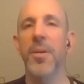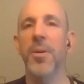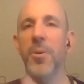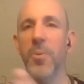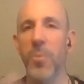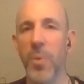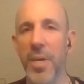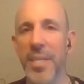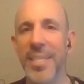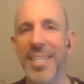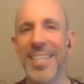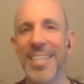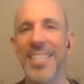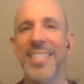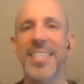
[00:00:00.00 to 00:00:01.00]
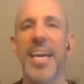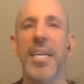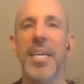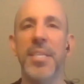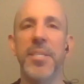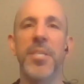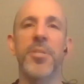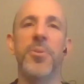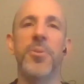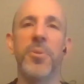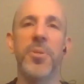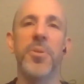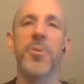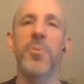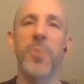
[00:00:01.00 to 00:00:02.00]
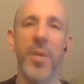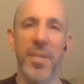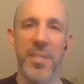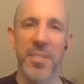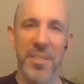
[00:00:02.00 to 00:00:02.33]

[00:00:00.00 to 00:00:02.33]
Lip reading: What exactly do you want?